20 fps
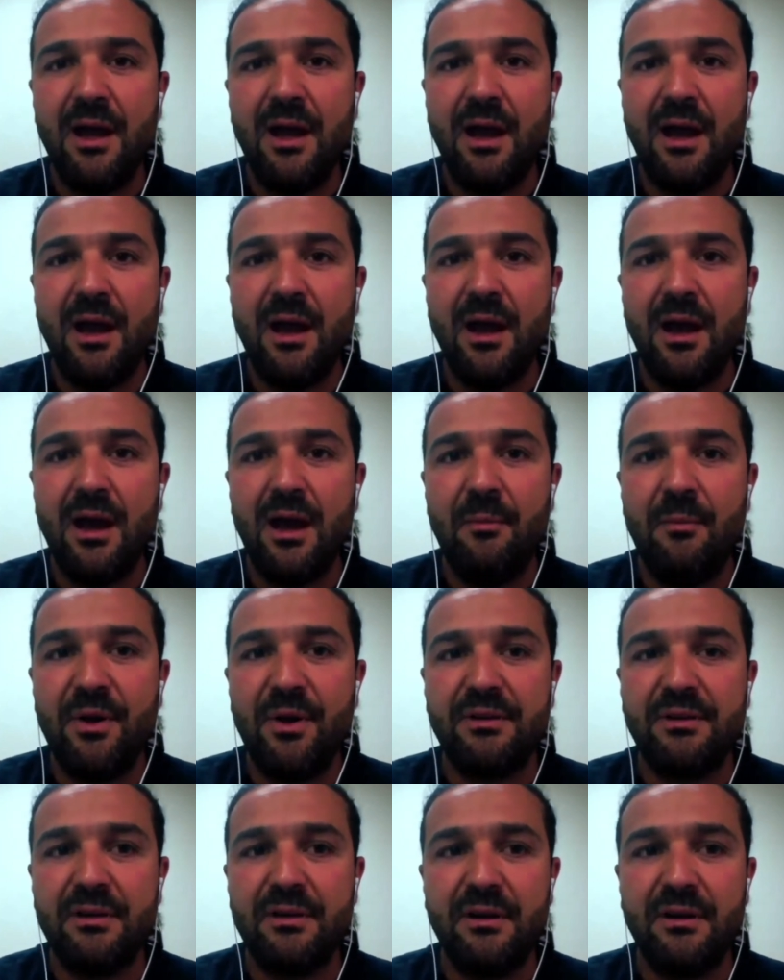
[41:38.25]

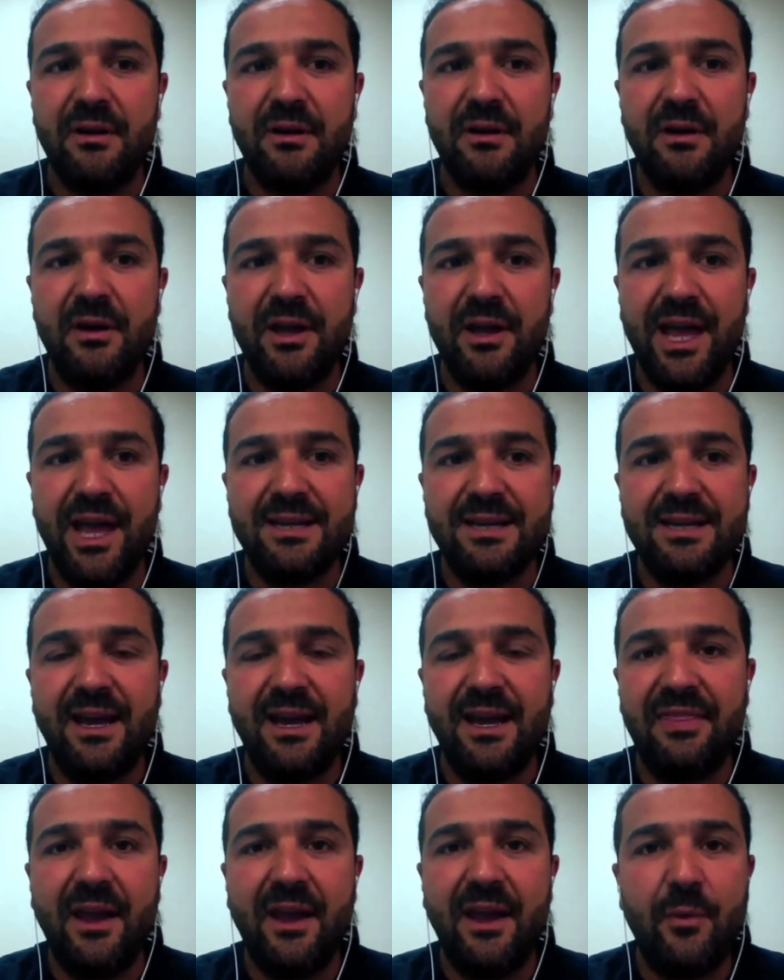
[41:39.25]
But yes,
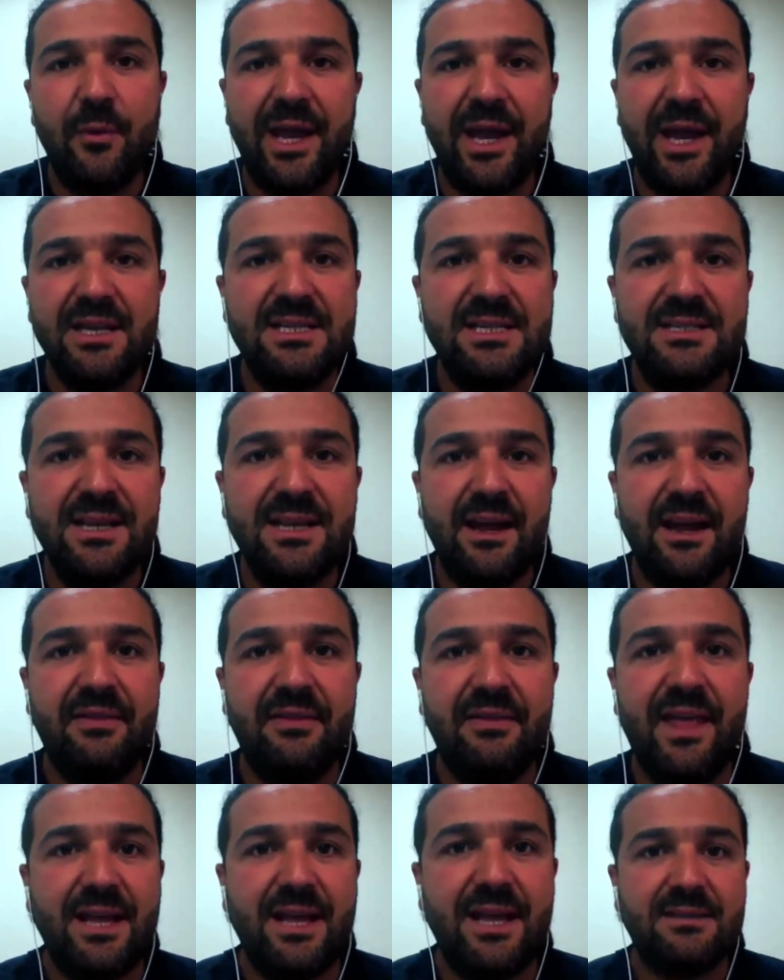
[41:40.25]
I think we can
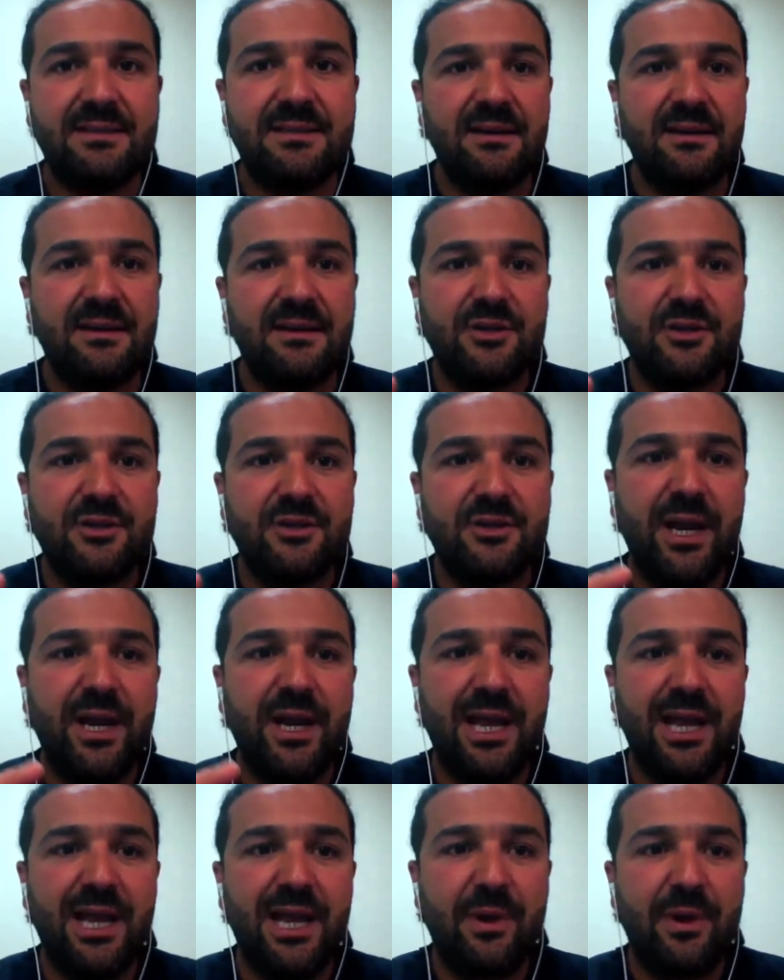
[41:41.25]
design that
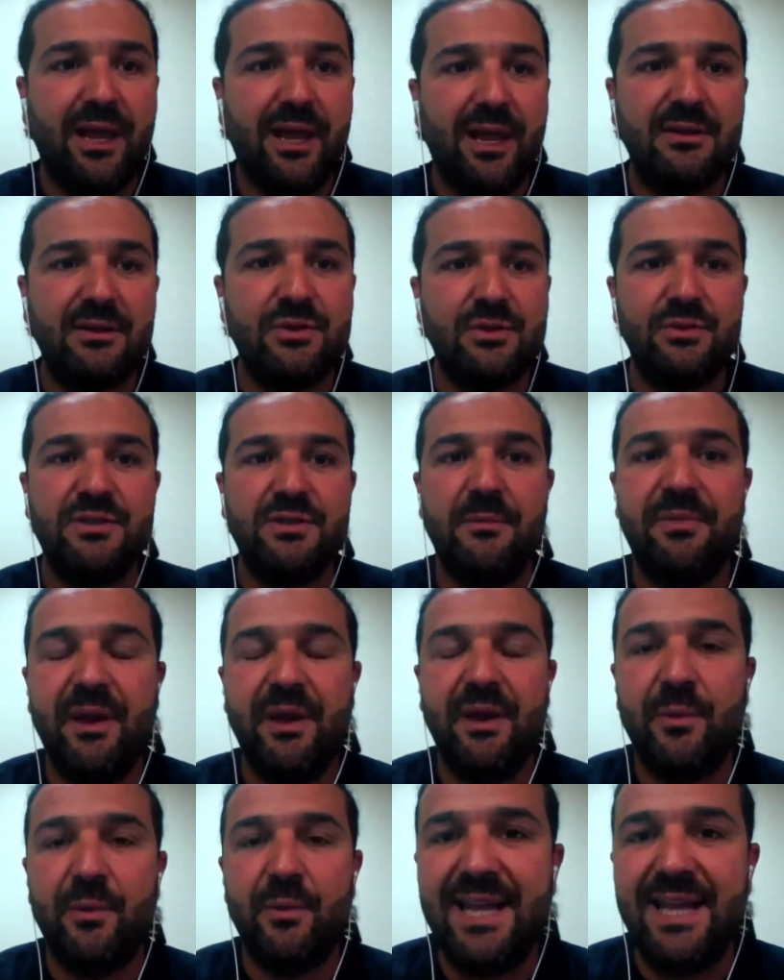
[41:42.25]
electronically. We can do
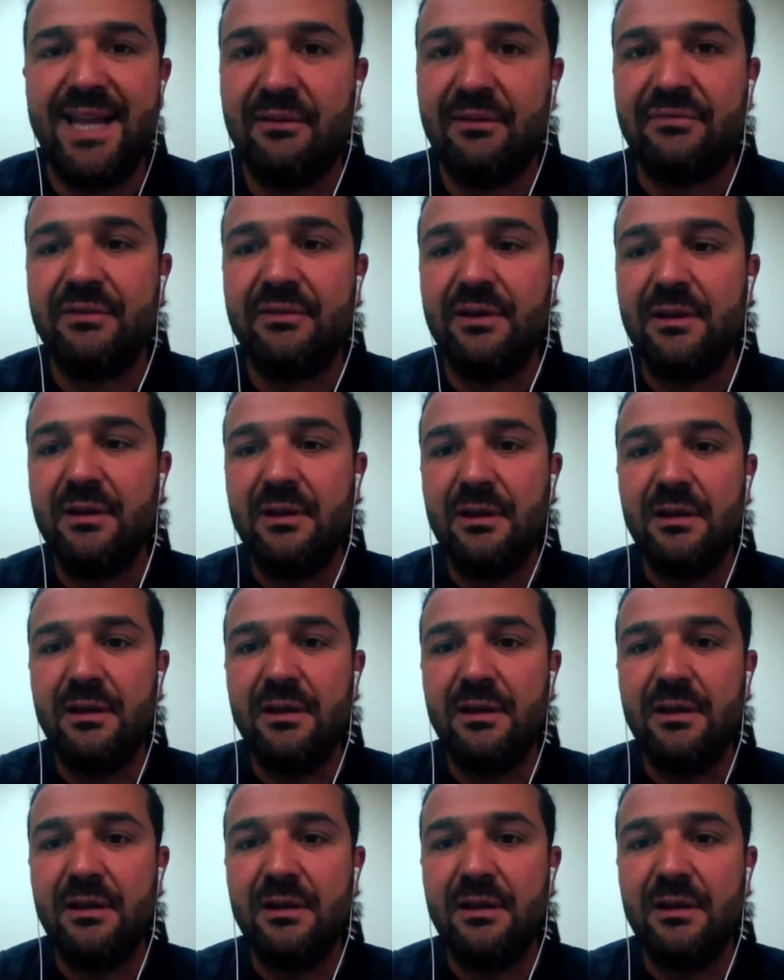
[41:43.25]
something with Delph.